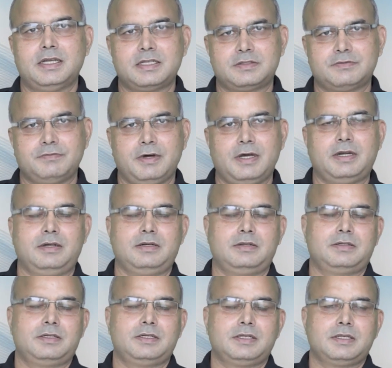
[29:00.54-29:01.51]
has won,
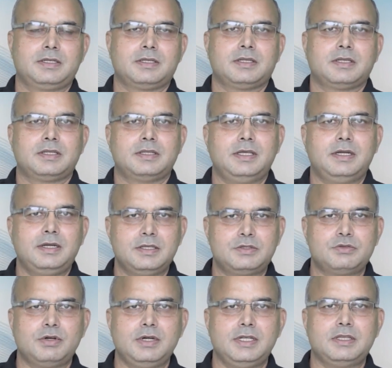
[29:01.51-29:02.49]
then
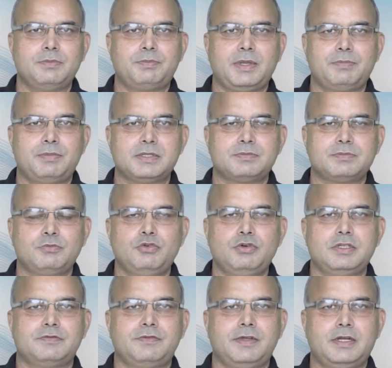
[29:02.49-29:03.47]
naturally the people's
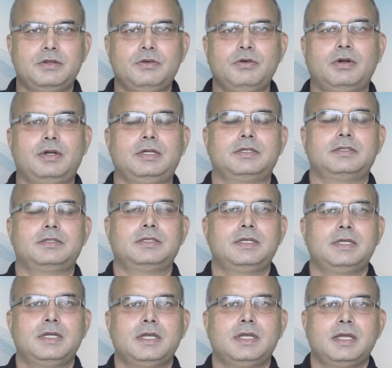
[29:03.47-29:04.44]
mood is very good.
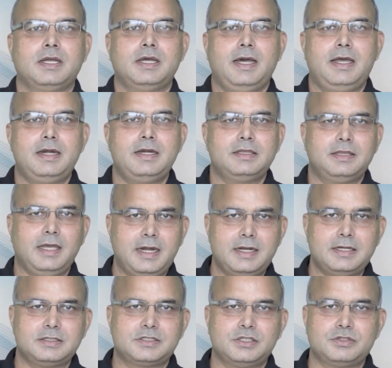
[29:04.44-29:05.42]
And in
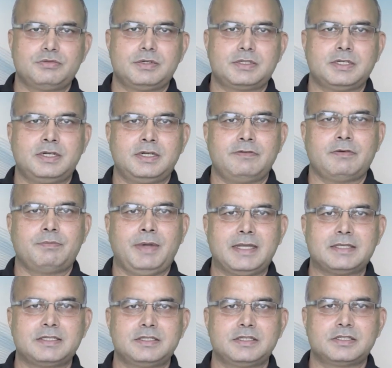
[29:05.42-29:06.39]
that situation, if a
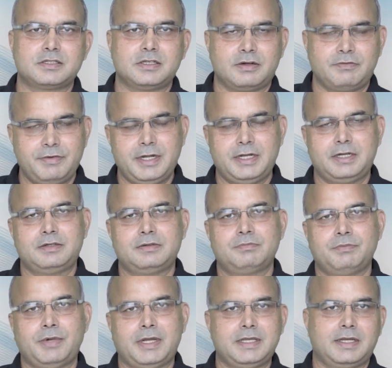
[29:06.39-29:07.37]
message is conveyed
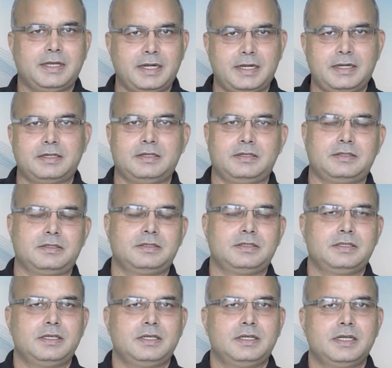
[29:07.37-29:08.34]
by a cricketer,
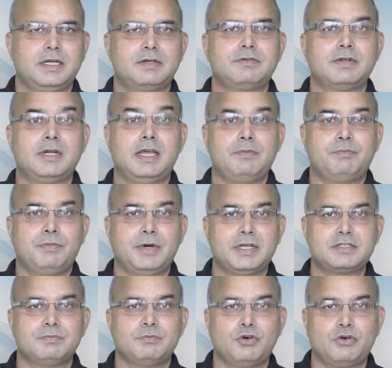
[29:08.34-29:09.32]
it will have
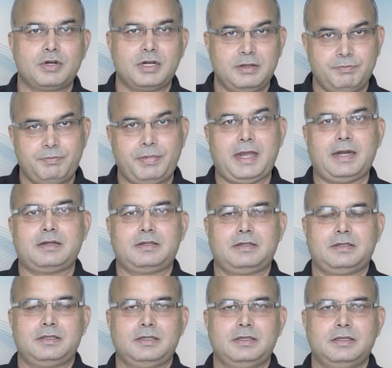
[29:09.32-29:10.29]
much more impact.
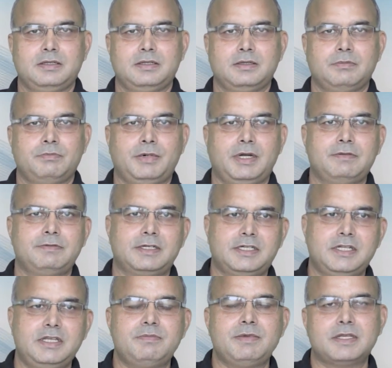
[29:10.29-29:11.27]
But if the
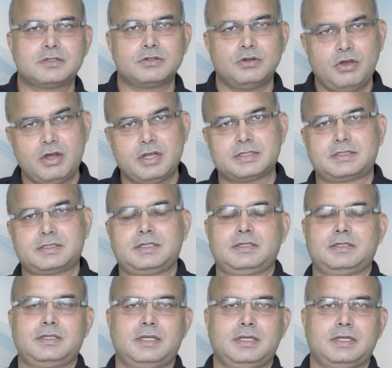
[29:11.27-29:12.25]
team has lost,
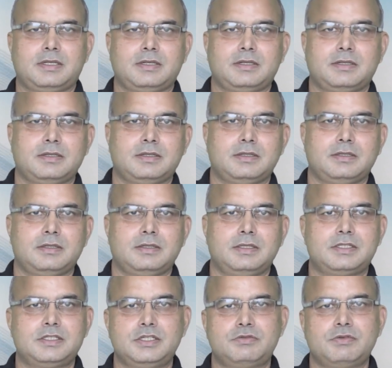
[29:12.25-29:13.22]

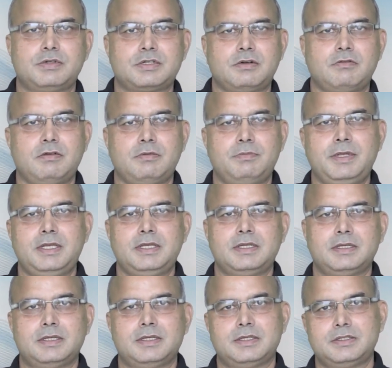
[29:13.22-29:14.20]
the situation will be
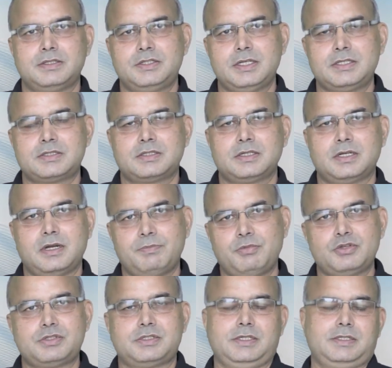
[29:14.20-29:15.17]
just
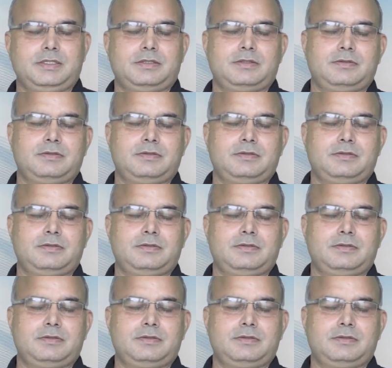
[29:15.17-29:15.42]
opposite.